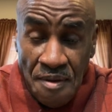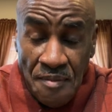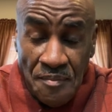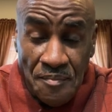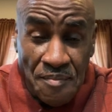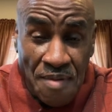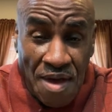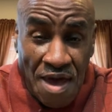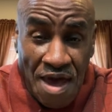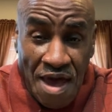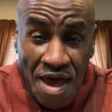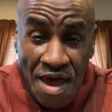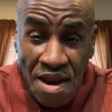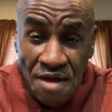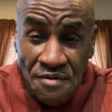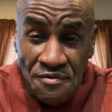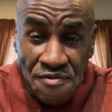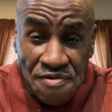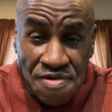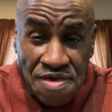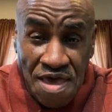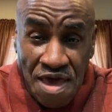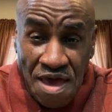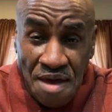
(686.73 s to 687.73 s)
man, it
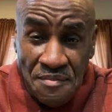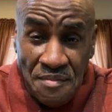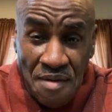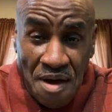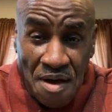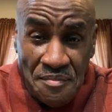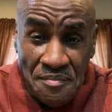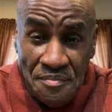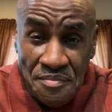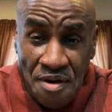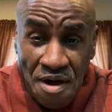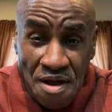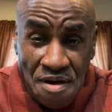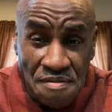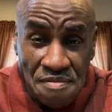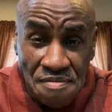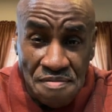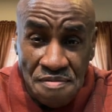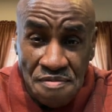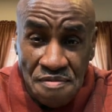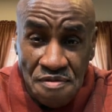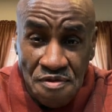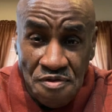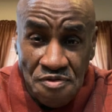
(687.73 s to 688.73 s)
was kicking my butt
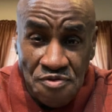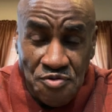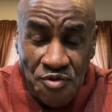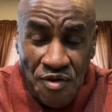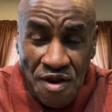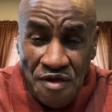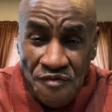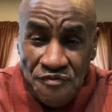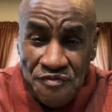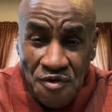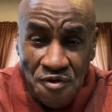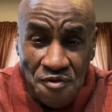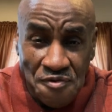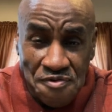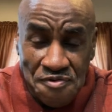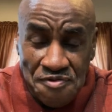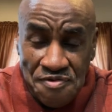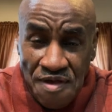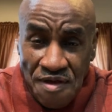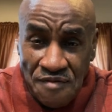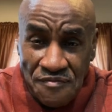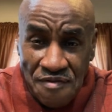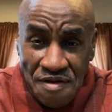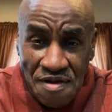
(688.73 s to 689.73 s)

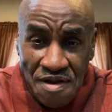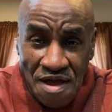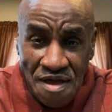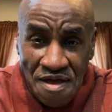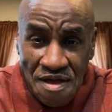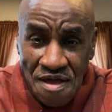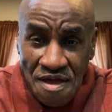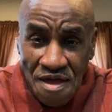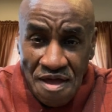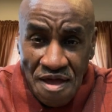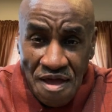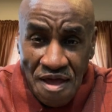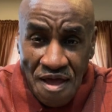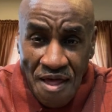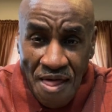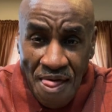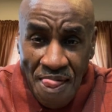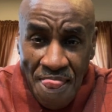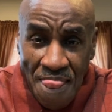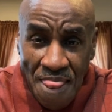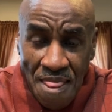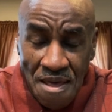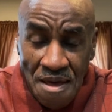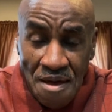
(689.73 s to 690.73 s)
24/7.
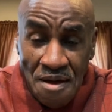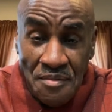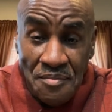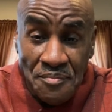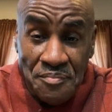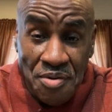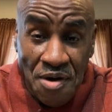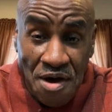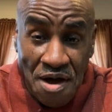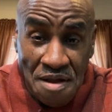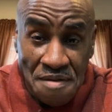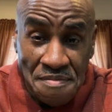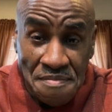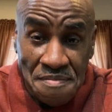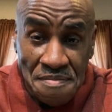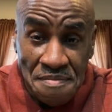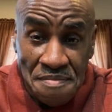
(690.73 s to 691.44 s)
But